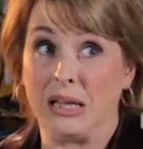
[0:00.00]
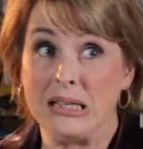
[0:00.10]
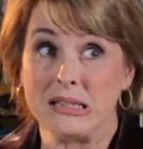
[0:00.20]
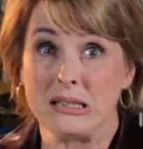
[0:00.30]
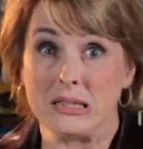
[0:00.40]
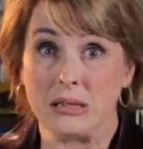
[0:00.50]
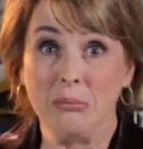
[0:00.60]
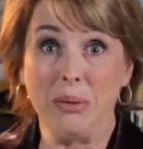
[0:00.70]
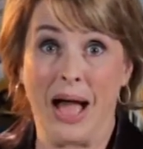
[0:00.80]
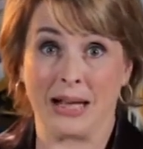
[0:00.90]
isn't
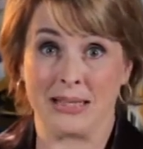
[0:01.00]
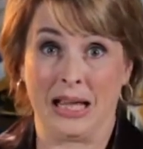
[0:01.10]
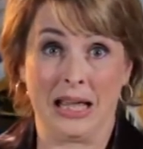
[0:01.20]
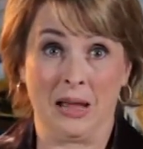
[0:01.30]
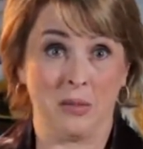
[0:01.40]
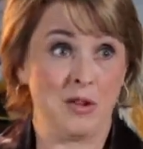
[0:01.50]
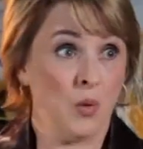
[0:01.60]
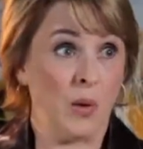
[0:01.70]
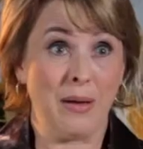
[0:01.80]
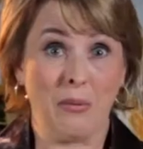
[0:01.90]
impacting him in the
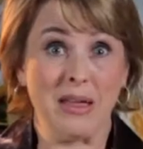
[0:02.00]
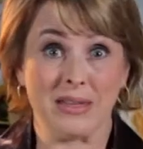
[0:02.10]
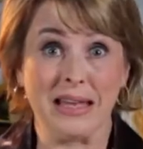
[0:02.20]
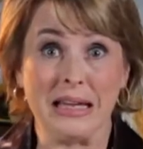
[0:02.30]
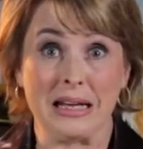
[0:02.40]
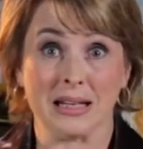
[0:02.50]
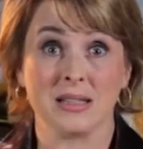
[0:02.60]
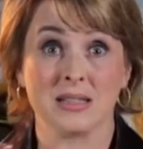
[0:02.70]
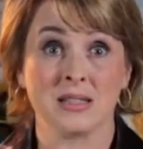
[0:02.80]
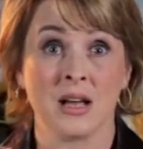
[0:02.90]
way we think it
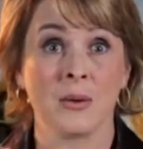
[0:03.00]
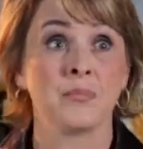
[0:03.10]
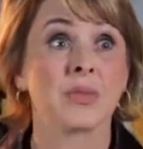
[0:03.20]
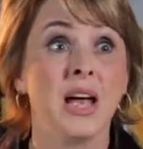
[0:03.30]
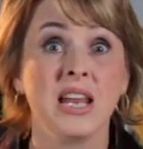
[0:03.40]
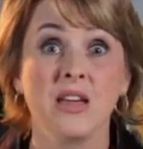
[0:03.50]
is. And